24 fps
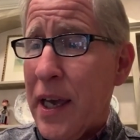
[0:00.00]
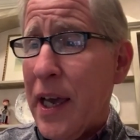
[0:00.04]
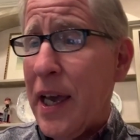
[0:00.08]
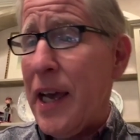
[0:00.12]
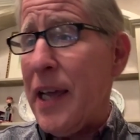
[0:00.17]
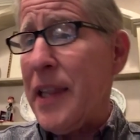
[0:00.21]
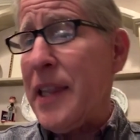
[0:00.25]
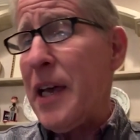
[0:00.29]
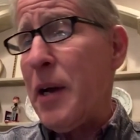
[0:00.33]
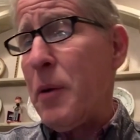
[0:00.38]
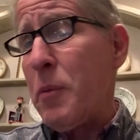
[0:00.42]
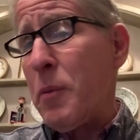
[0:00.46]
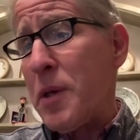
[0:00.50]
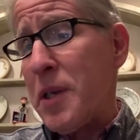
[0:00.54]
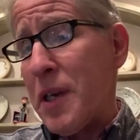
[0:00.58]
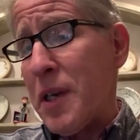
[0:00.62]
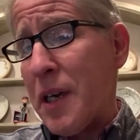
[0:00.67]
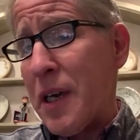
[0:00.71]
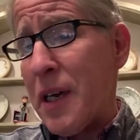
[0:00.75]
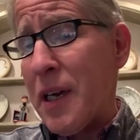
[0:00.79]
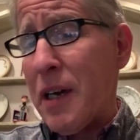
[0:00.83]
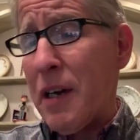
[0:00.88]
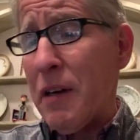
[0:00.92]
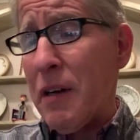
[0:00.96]
And then when you
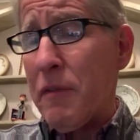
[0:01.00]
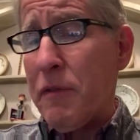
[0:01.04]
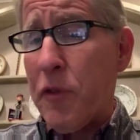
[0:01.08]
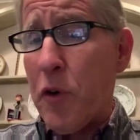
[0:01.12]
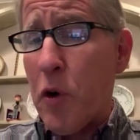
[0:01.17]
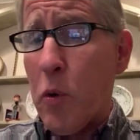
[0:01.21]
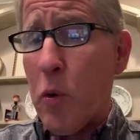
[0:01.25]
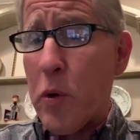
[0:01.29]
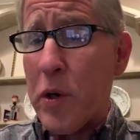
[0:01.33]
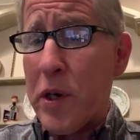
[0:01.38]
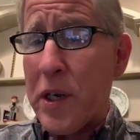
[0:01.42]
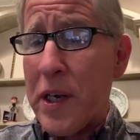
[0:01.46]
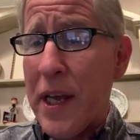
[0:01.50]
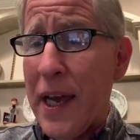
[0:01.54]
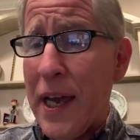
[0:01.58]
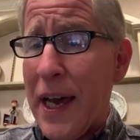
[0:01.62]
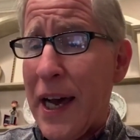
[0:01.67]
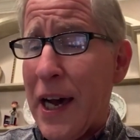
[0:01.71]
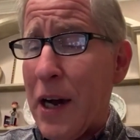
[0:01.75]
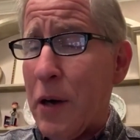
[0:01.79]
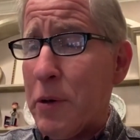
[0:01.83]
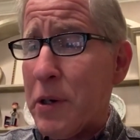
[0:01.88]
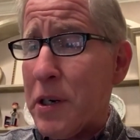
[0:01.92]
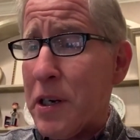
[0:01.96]
can come forward
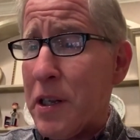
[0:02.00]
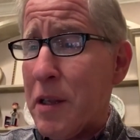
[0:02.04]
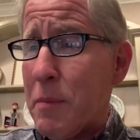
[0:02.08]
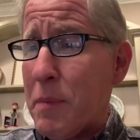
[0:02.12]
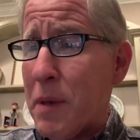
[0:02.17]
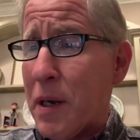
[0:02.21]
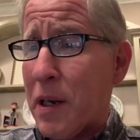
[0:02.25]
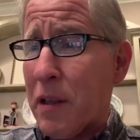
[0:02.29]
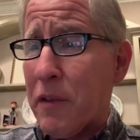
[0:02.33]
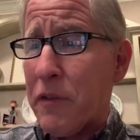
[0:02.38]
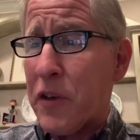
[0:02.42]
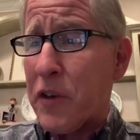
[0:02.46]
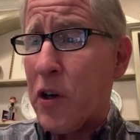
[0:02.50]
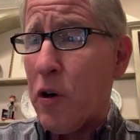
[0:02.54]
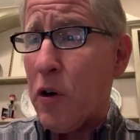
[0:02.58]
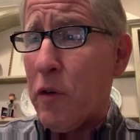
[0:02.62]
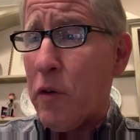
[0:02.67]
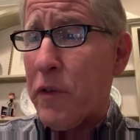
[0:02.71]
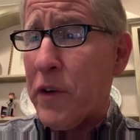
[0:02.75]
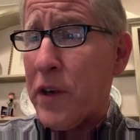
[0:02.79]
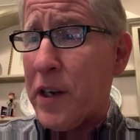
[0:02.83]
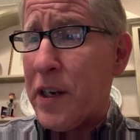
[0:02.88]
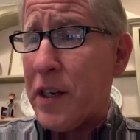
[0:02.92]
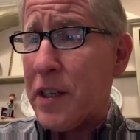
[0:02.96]
now and in the middle of
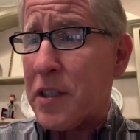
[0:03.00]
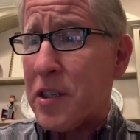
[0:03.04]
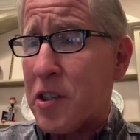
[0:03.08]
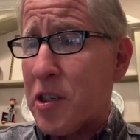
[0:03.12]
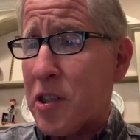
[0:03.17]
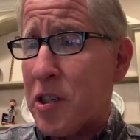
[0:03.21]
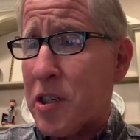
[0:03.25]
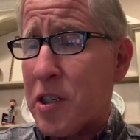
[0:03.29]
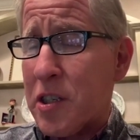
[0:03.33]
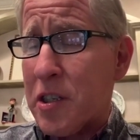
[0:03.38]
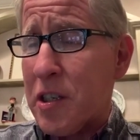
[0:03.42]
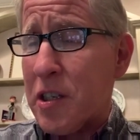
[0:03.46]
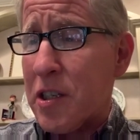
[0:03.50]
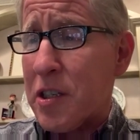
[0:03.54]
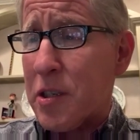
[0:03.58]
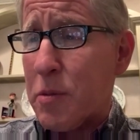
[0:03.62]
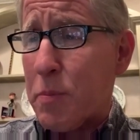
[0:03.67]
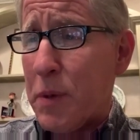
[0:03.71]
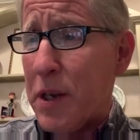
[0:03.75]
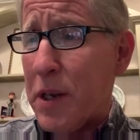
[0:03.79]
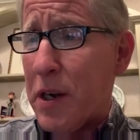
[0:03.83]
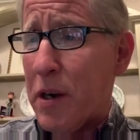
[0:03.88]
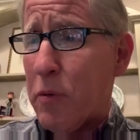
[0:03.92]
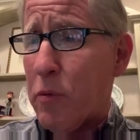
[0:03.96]
COVID, it's
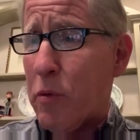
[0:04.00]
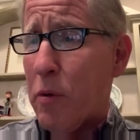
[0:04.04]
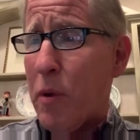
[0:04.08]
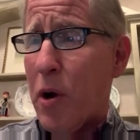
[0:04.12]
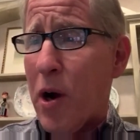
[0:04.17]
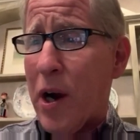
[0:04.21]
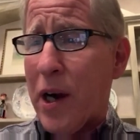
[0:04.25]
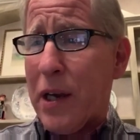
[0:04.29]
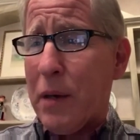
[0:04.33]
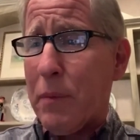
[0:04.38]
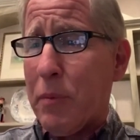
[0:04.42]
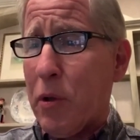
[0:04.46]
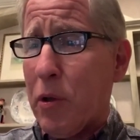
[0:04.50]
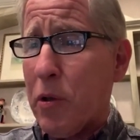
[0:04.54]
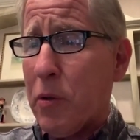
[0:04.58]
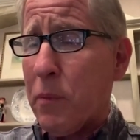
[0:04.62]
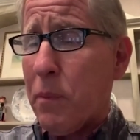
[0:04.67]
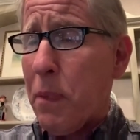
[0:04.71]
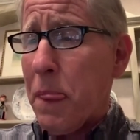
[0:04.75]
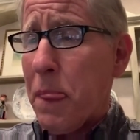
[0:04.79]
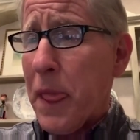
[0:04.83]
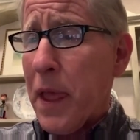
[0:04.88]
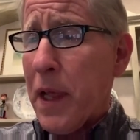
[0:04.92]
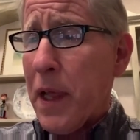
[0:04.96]
been a remarkable
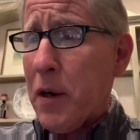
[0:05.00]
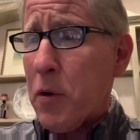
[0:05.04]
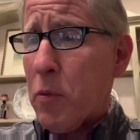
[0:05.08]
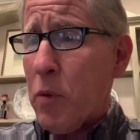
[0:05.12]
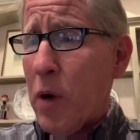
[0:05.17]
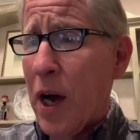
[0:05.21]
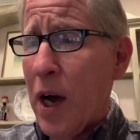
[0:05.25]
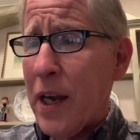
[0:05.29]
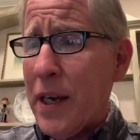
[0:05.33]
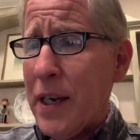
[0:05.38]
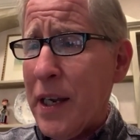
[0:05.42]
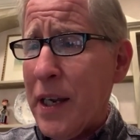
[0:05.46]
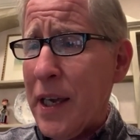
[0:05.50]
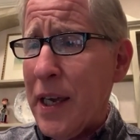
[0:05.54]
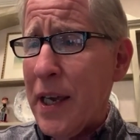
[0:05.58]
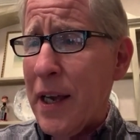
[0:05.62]
run.